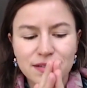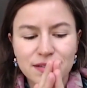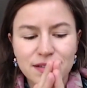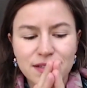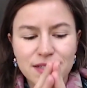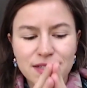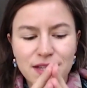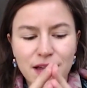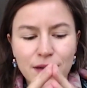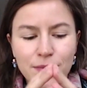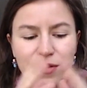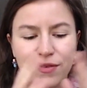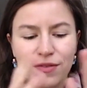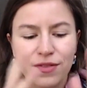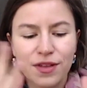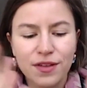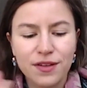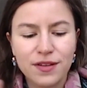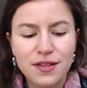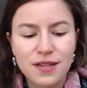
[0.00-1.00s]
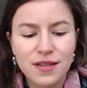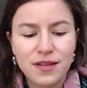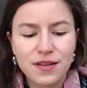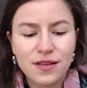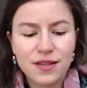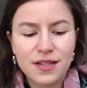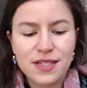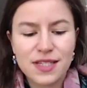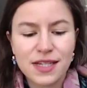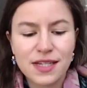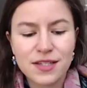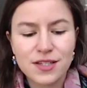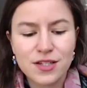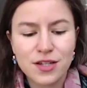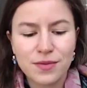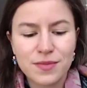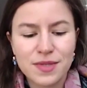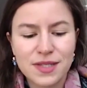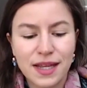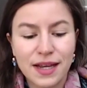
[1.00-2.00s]
some of the
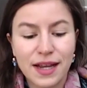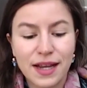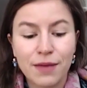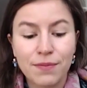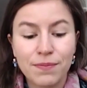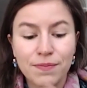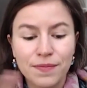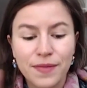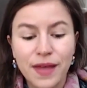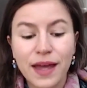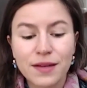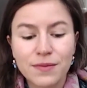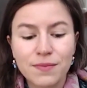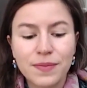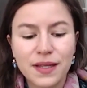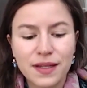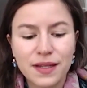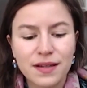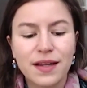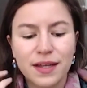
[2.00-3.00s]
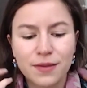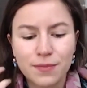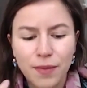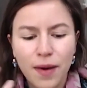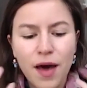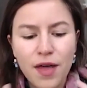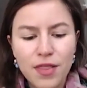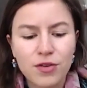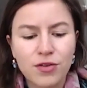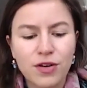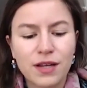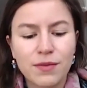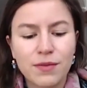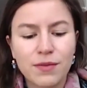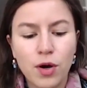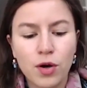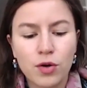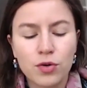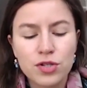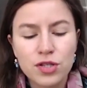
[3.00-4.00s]
symptoms that had been like bothering
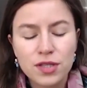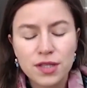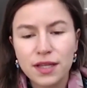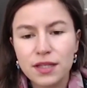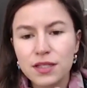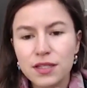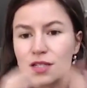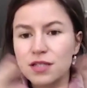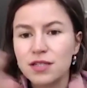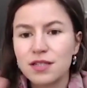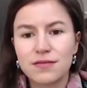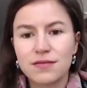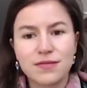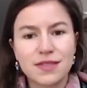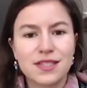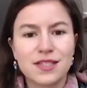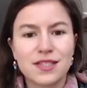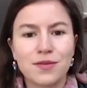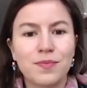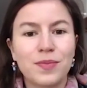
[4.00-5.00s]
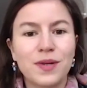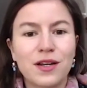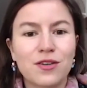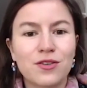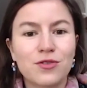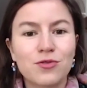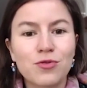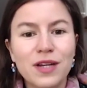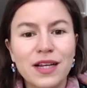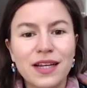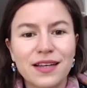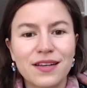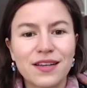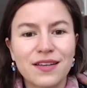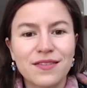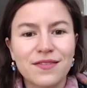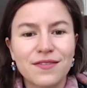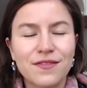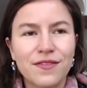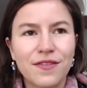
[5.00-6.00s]
most, they just disappeared really
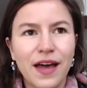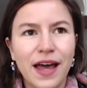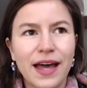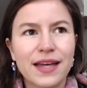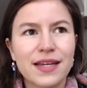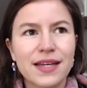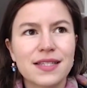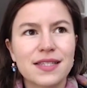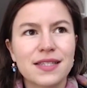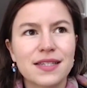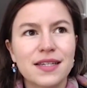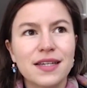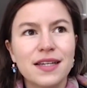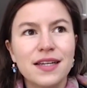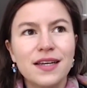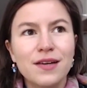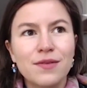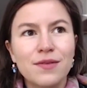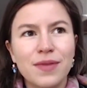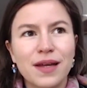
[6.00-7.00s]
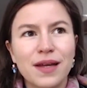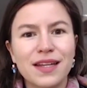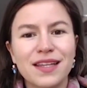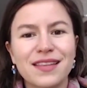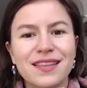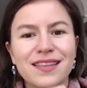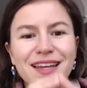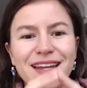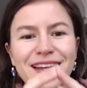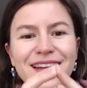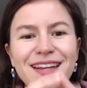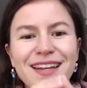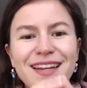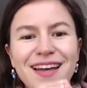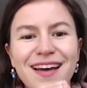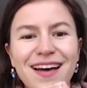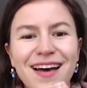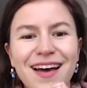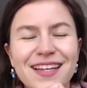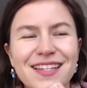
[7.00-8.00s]
fast. But then
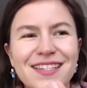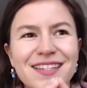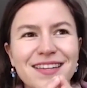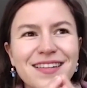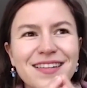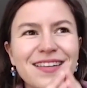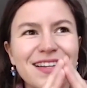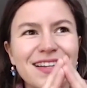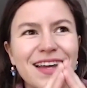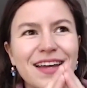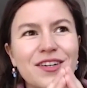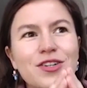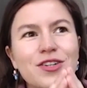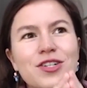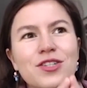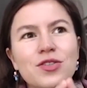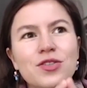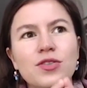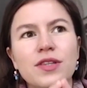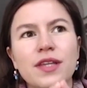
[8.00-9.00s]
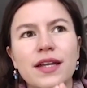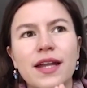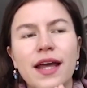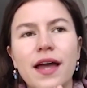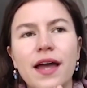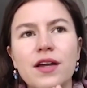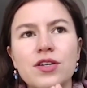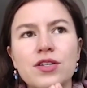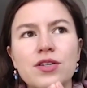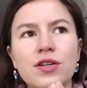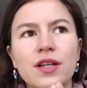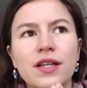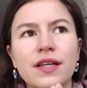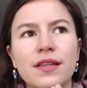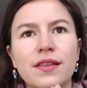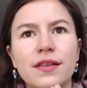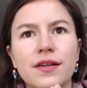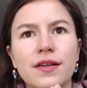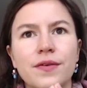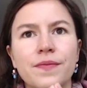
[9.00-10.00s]
I suddenly understood that actually
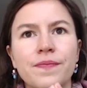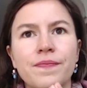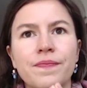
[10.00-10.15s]
the